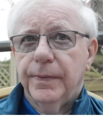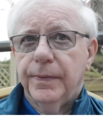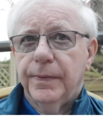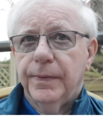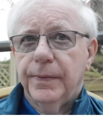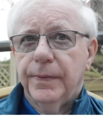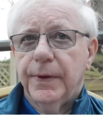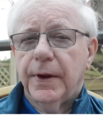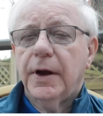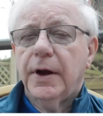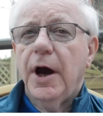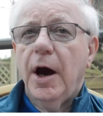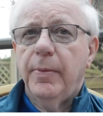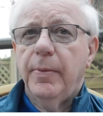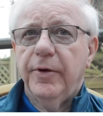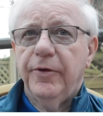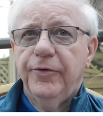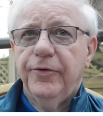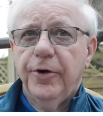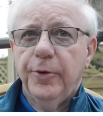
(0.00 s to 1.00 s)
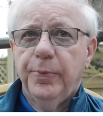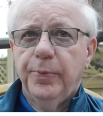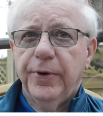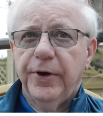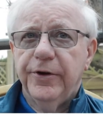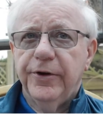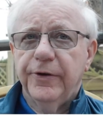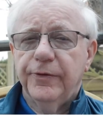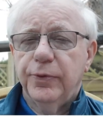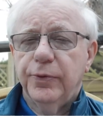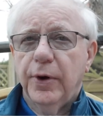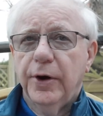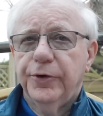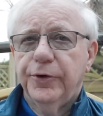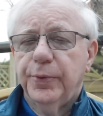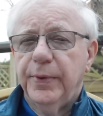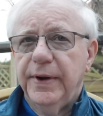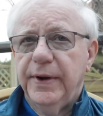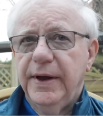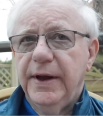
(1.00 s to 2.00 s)
The carbon footprint of what
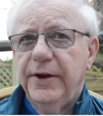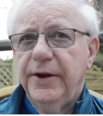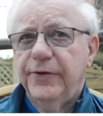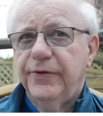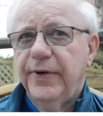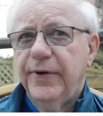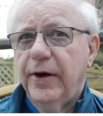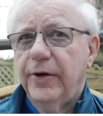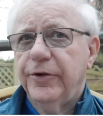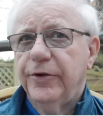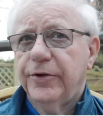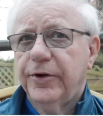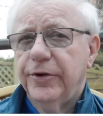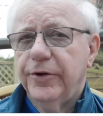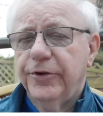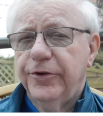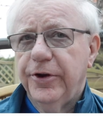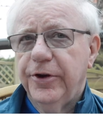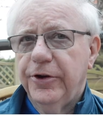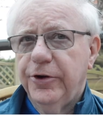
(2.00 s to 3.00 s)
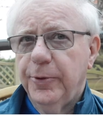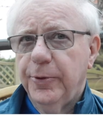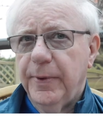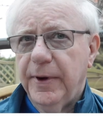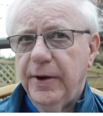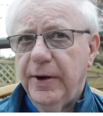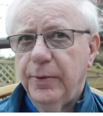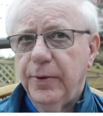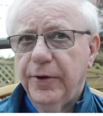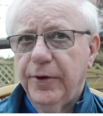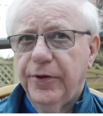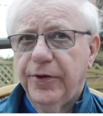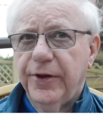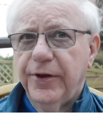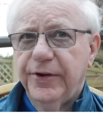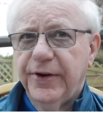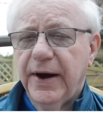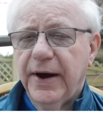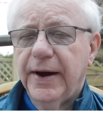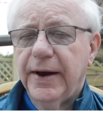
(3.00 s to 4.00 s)
we eat varies considerably with the
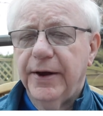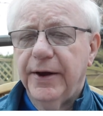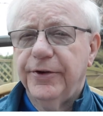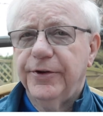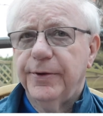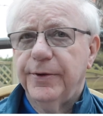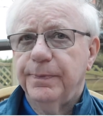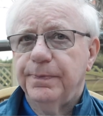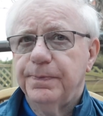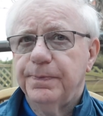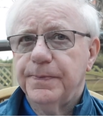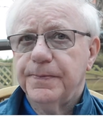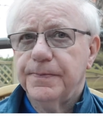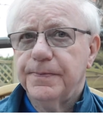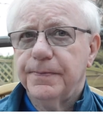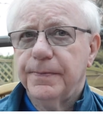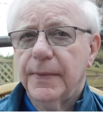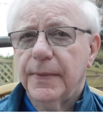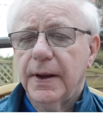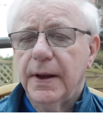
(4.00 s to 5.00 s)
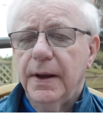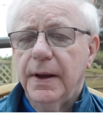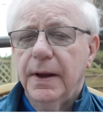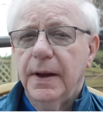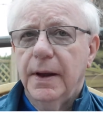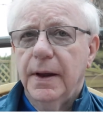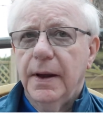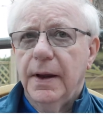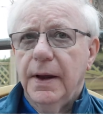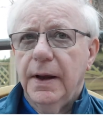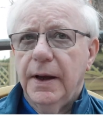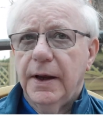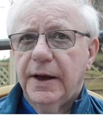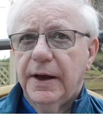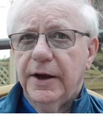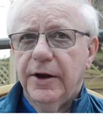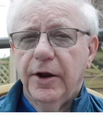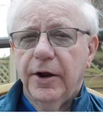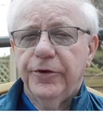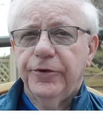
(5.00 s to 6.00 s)
diet. It
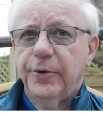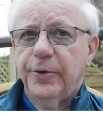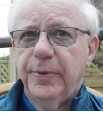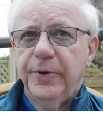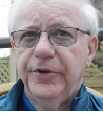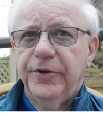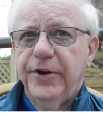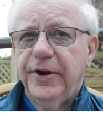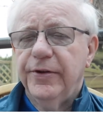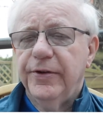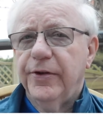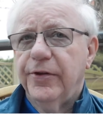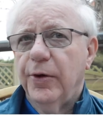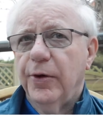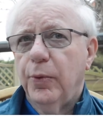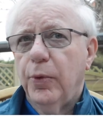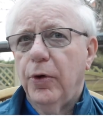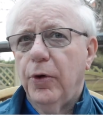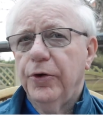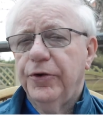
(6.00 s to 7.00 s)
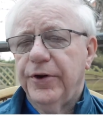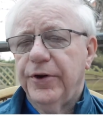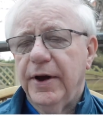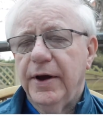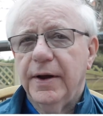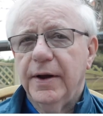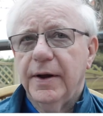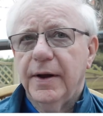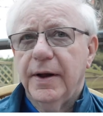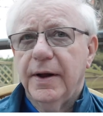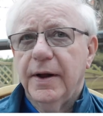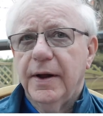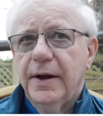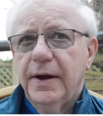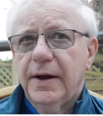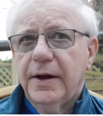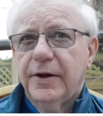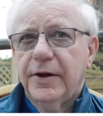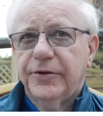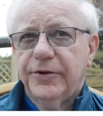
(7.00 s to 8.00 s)
can also be seen that the water
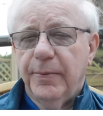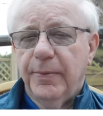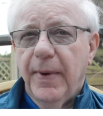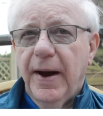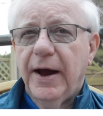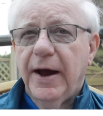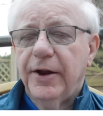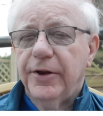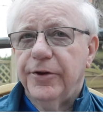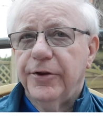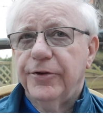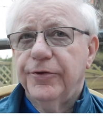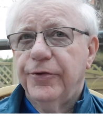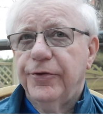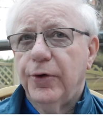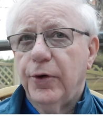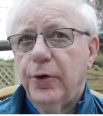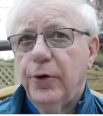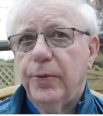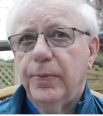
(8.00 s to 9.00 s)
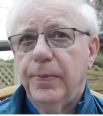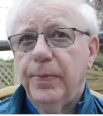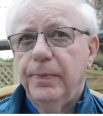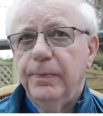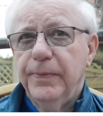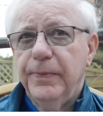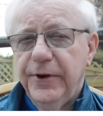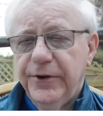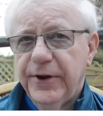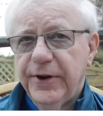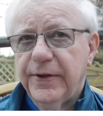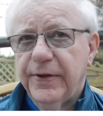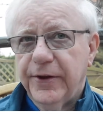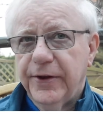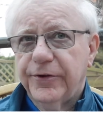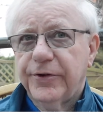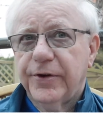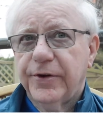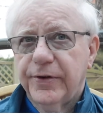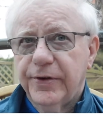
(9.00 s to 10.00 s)
demands for meeting
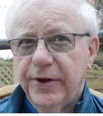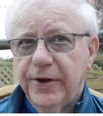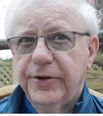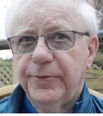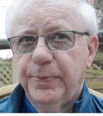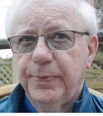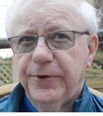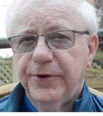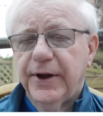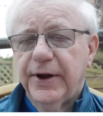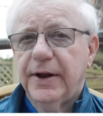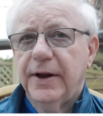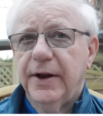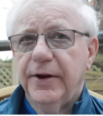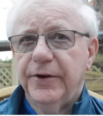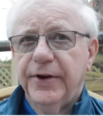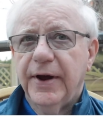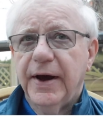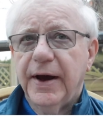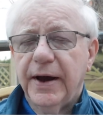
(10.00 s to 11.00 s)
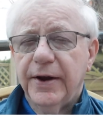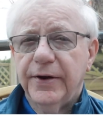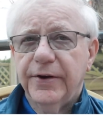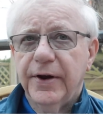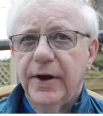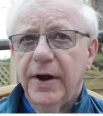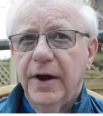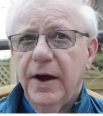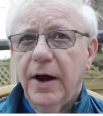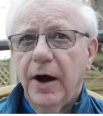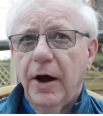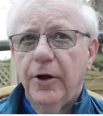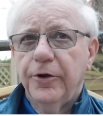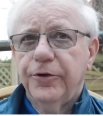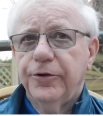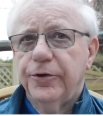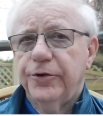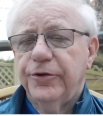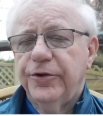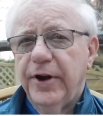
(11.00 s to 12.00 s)
this particular diet
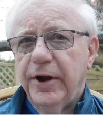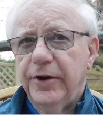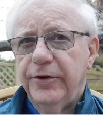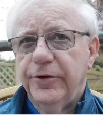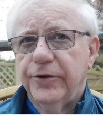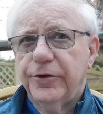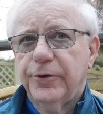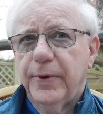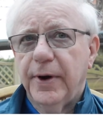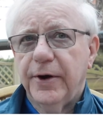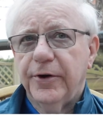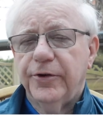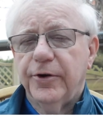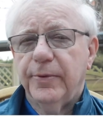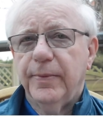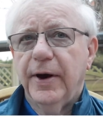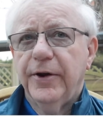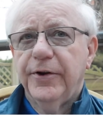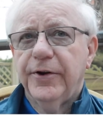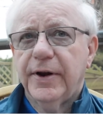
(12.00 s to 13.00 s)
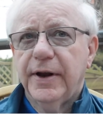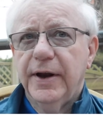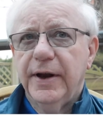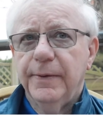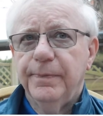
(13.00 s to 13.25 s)
also changes quite dramatically.